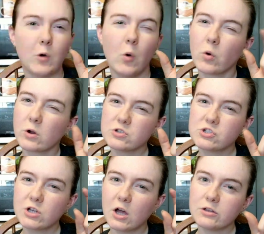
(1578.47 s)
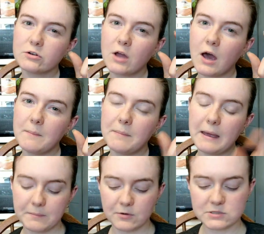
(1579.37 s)
orange colored hot
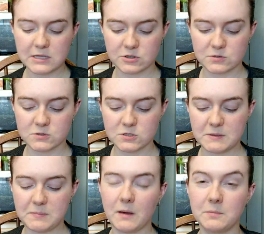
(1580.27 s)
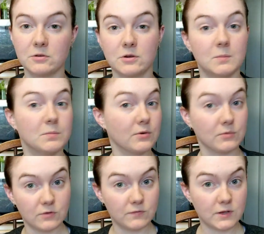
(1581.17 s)
peppers that are supposed to be popular in
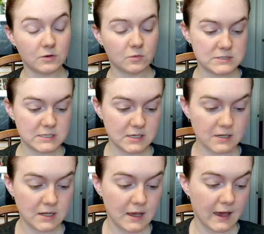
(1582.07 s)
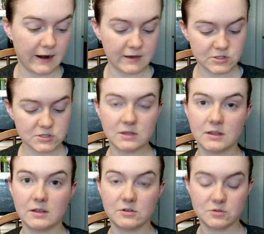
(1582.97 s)
Peruvian cuisine, and I just thought
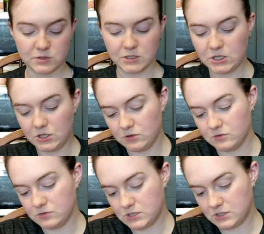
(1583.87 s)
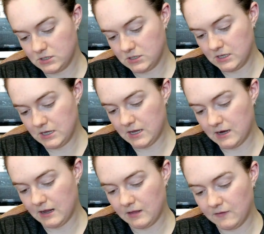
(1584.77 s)
they looked really cute,
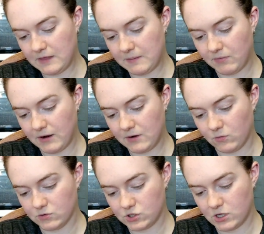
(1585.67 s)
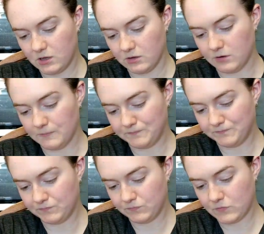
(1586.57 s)
and I love that bright orange color,
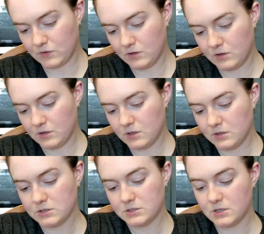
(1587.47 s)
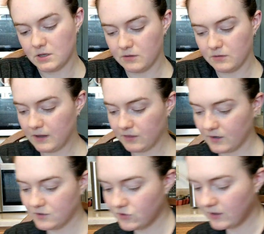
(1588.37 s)
so I
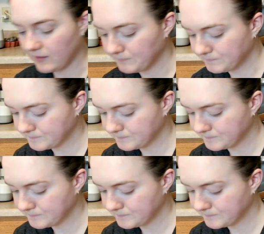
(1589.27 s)
thought I'd try them.